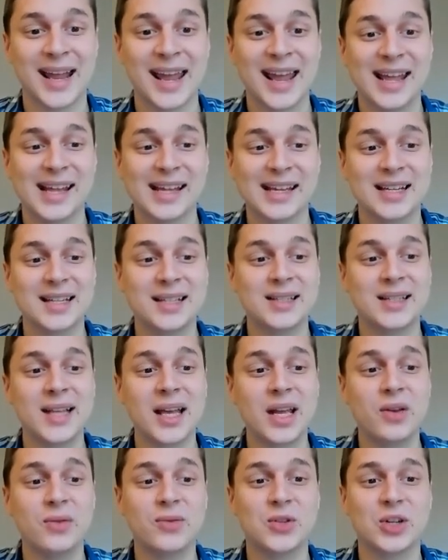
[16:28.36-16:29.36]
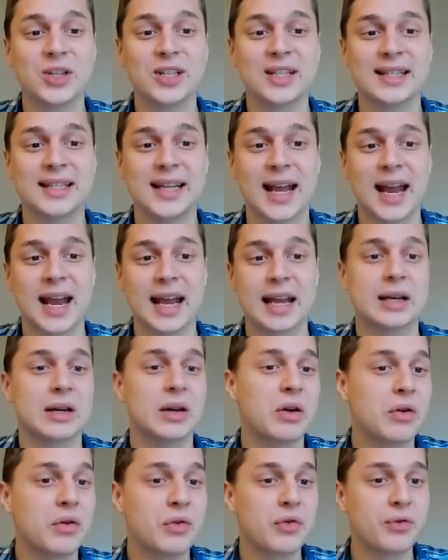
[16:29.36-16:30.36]
Instead of just saying
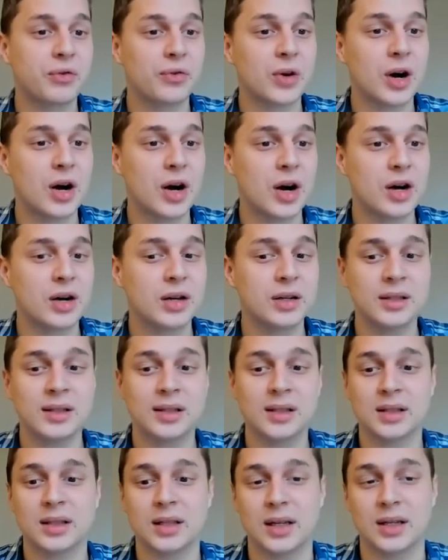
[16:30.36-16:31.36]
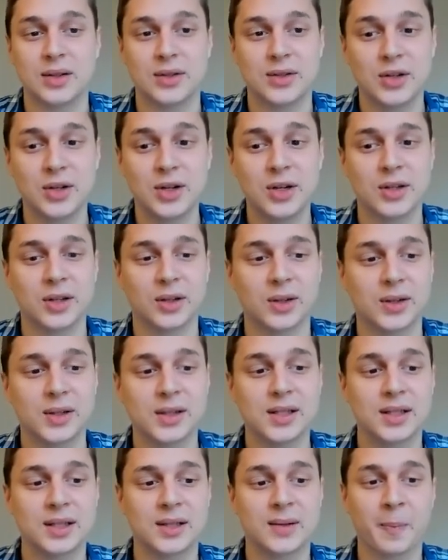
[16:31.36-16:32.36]
frogs and
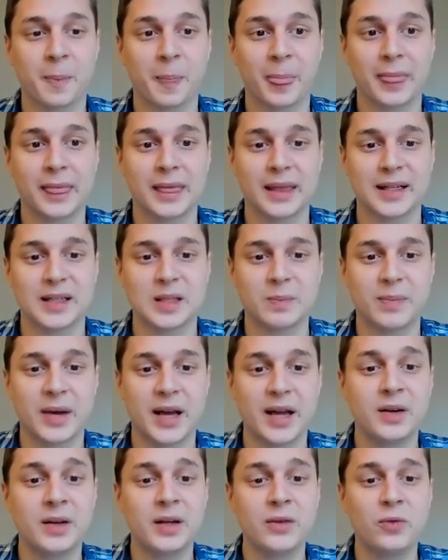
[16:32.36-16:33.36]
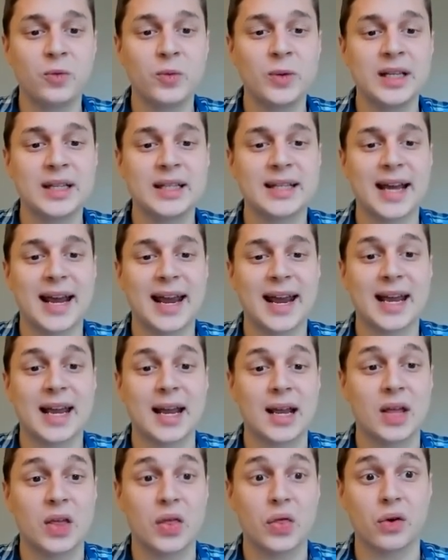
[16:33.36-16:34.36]
turtles, it's better if we say
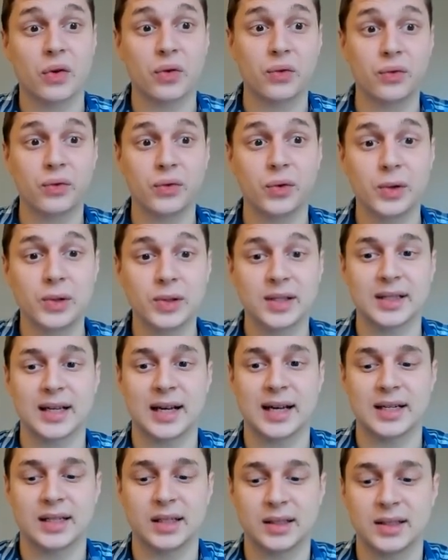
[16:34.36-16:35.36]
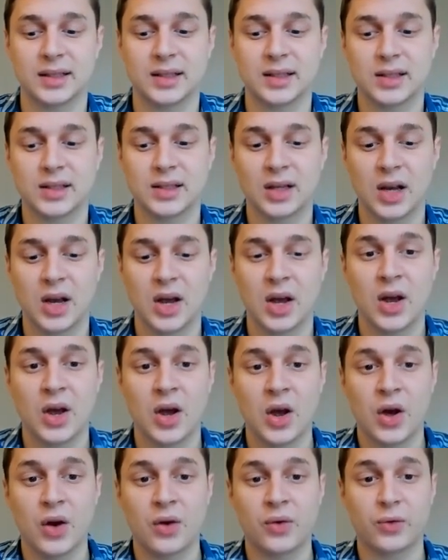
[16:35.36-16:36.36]
the full sentence.
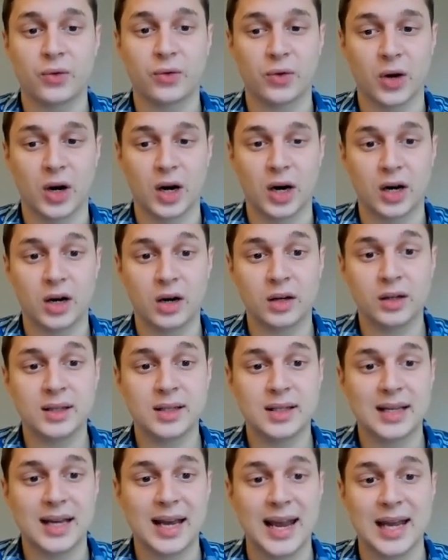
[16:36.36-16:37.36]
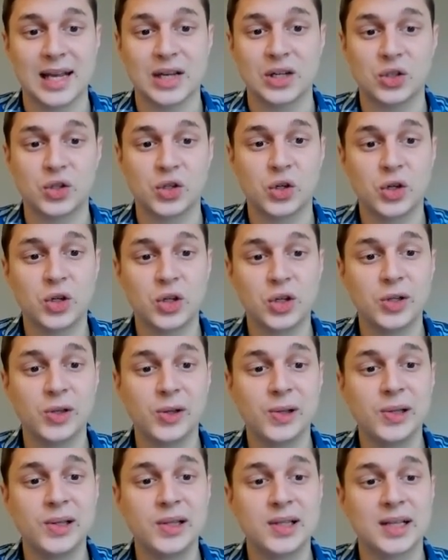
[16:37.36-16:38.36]
Frogs and
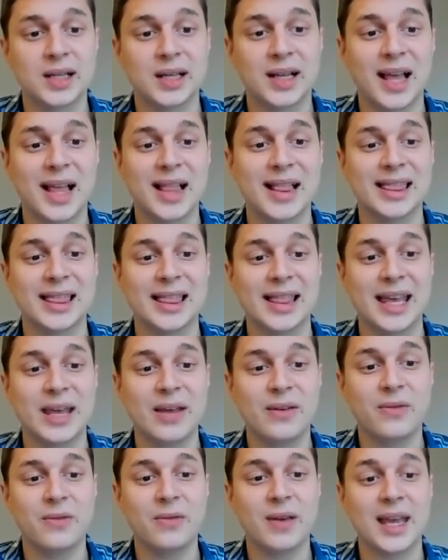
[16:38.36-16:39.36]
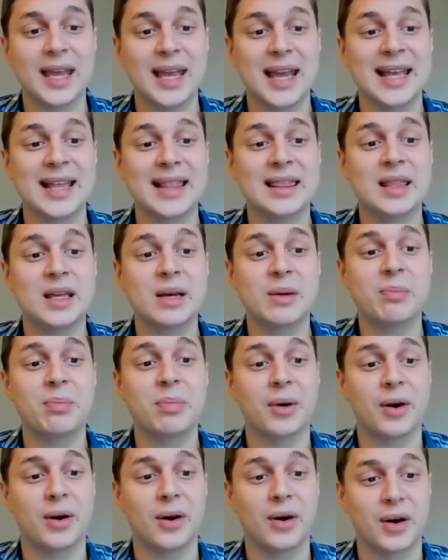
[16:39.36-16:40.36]
turtles live in the
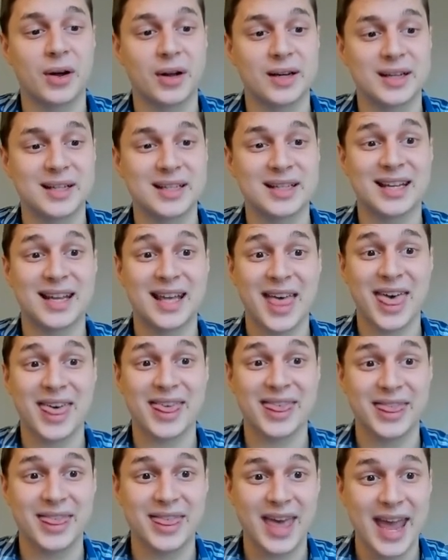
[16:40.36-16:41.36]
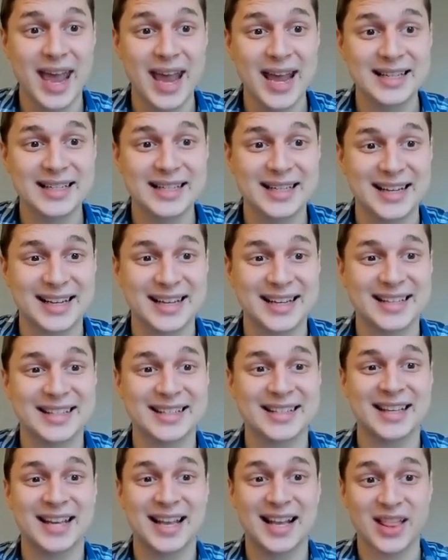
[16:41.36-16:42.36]
pond. That is
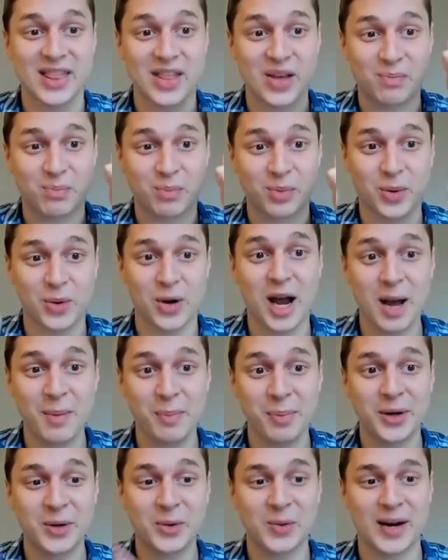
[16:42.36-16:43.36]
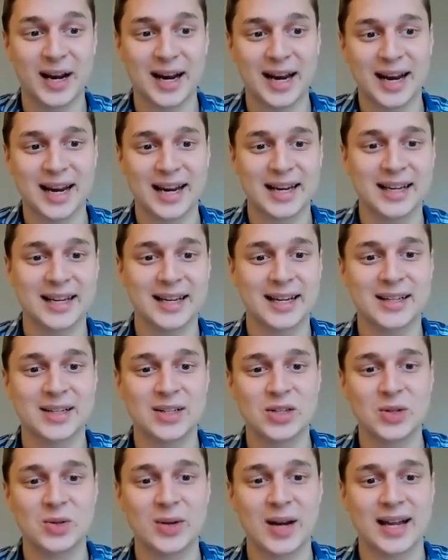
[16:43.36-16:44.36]
the proper way
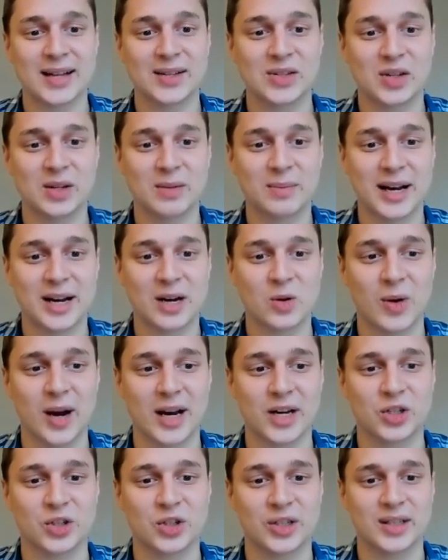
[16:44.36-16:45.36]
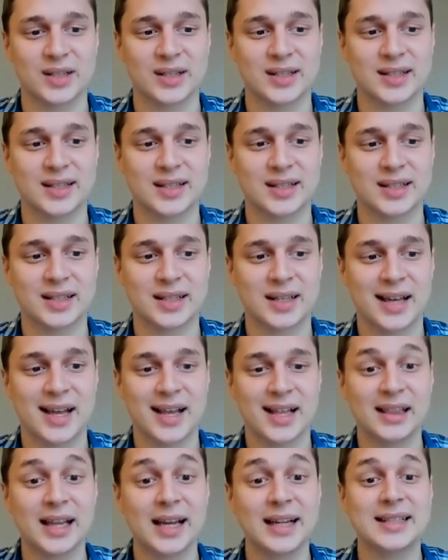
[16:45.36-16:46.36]
to answer my questions.
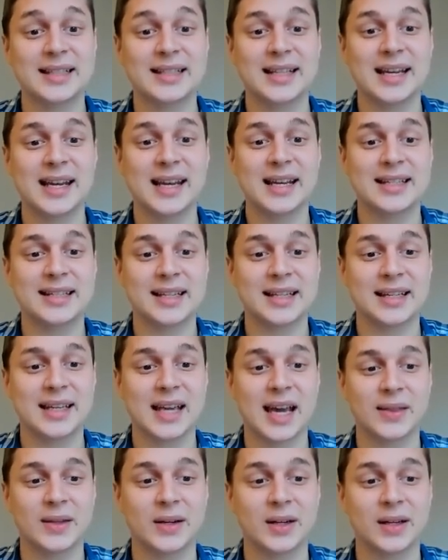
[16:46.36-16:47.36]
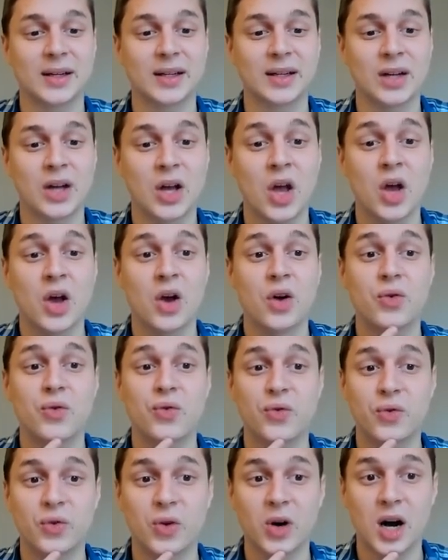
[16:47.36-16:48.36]
Let's say it together.
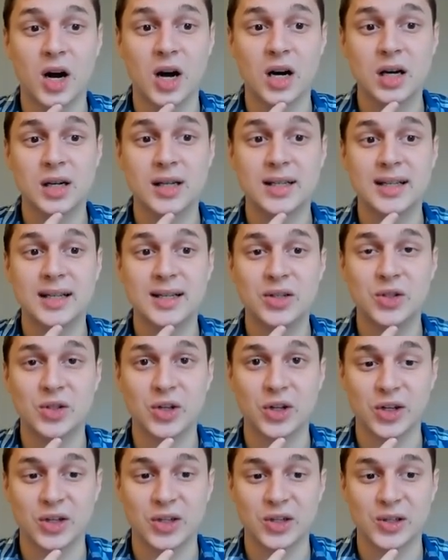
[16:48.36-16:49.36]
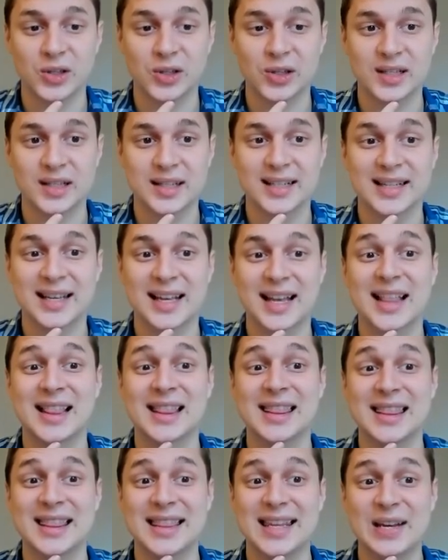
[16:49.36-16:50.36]
Frogs and turtles
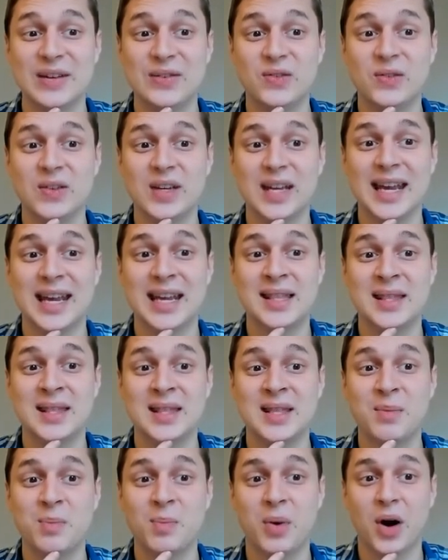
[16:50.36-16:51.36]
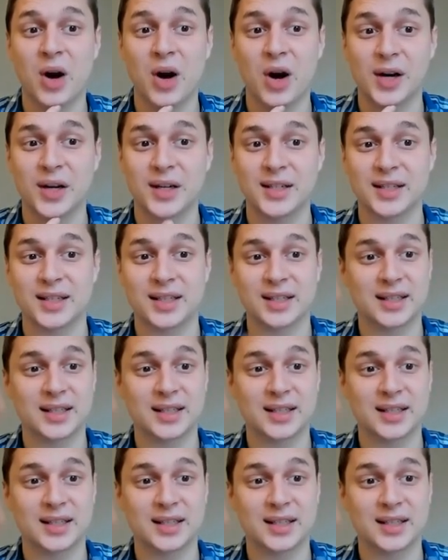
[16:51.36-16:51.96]
live in the pond.